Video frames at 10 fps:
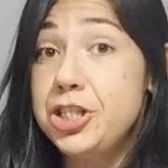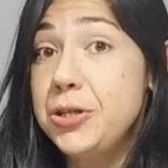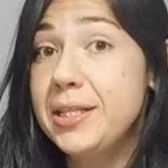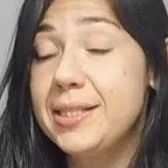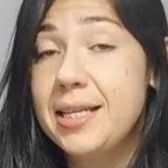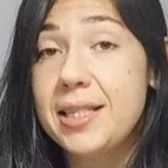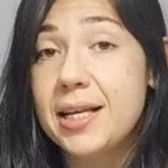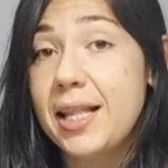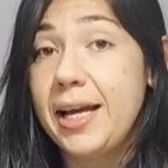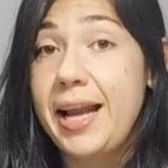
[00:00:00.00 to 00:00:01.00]
as you can see, the
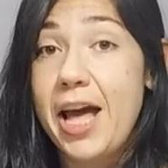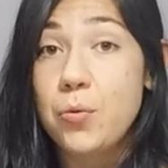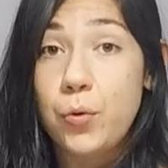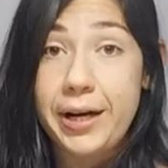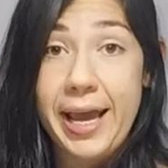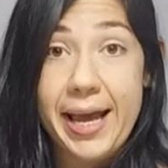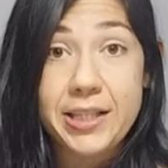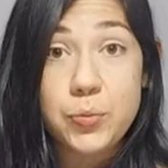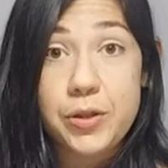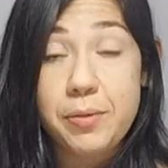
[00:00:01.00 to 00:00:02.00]
client had one
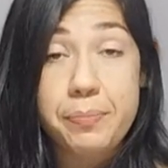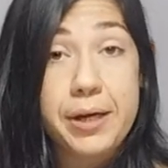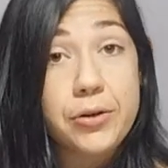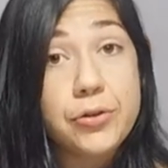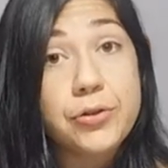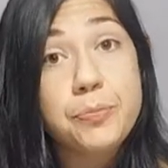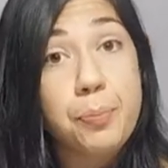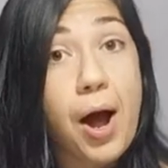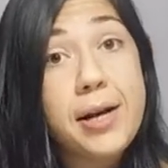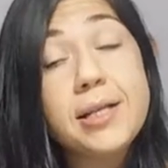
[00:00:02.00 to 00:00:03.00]
hand with the Beetles
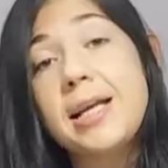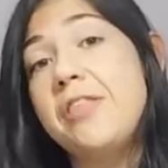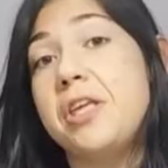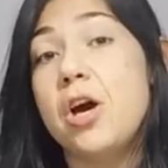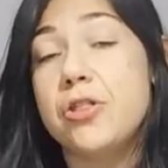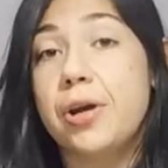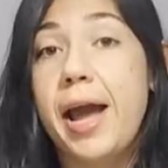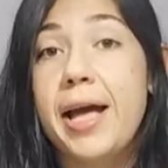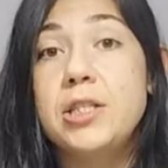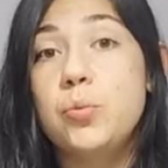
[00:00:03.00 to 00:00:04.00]
product and the other
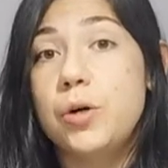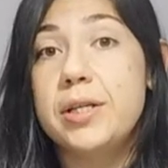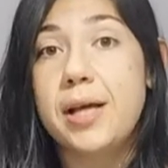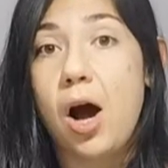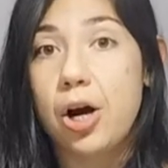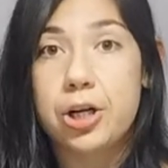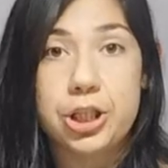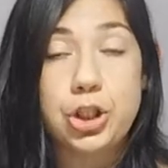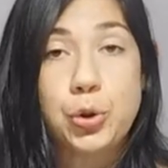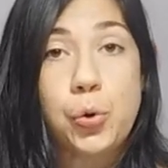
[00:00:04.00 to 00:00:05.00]
hand was our
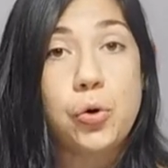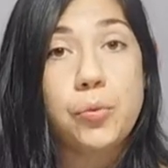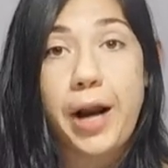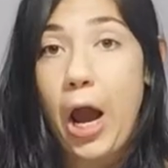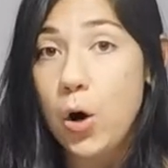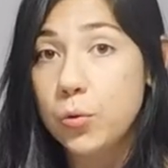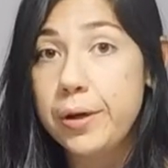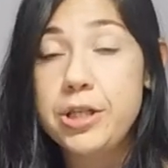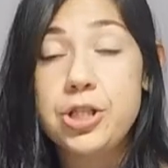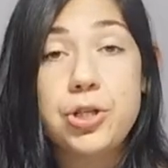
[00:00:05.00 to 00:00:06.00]
control, what I
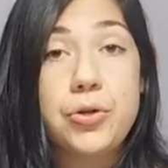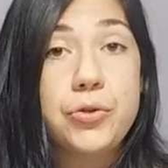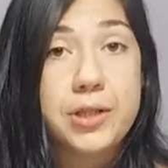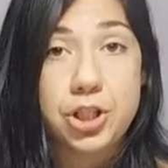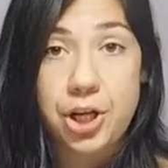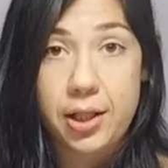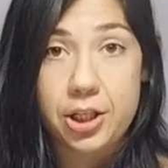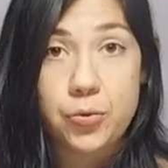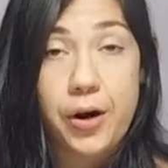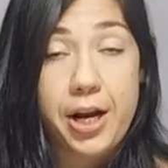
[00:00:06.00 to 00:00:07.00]
always use the
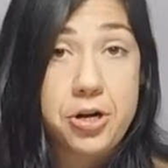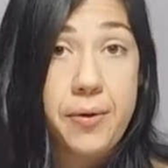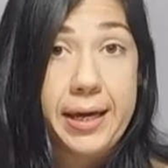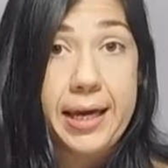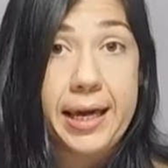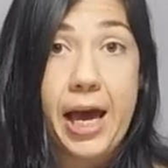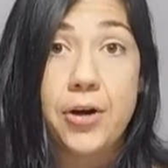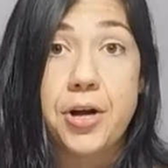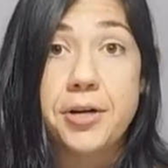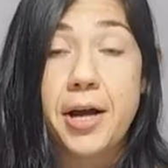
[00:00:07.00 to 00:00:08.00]
gelish, what I know I can
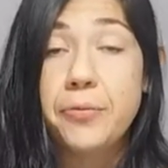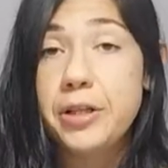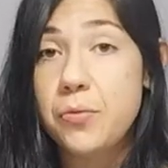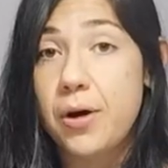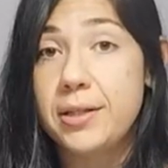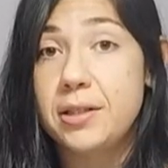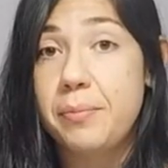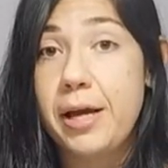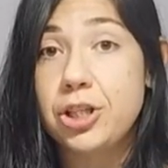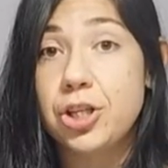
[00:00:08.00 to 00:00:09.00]
count on. I really wanted to
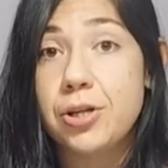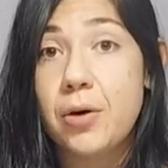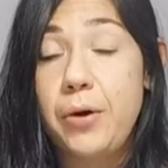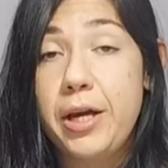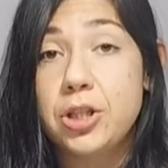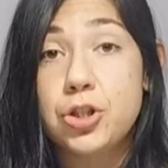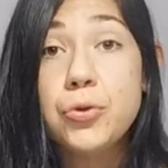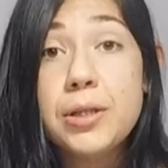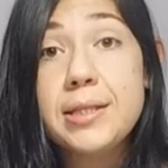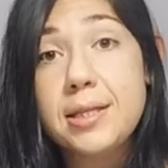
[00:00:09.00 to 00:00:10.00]
make sure that we can
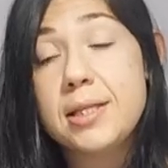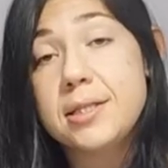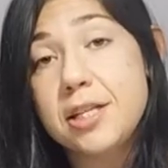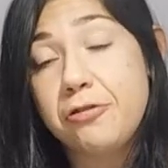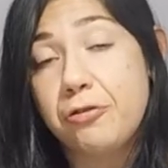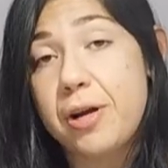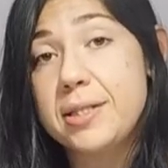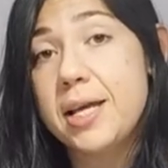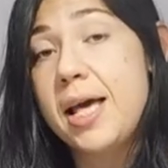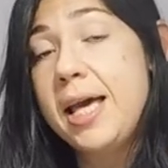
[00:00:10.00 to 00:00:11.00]
truly see the
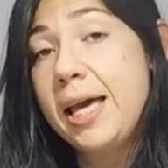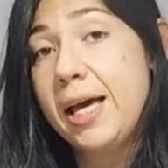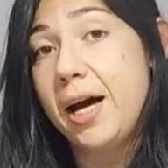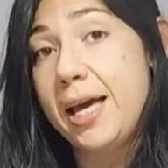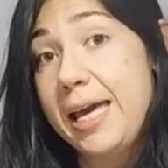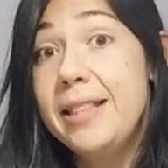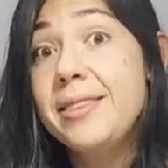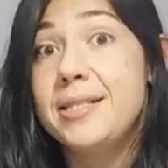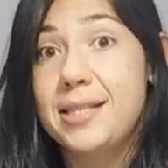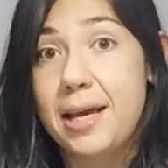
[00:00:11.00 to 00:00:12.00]
difference in
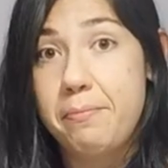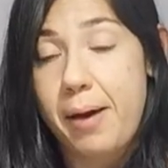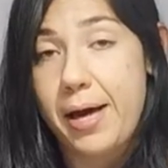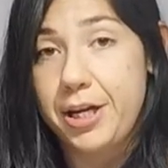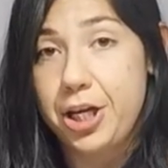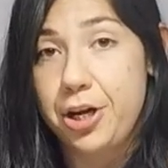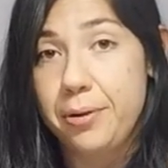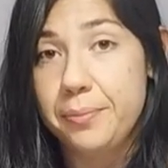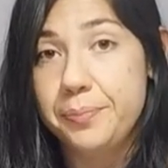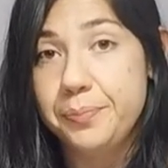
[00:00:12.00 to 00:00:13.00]
the same manicure.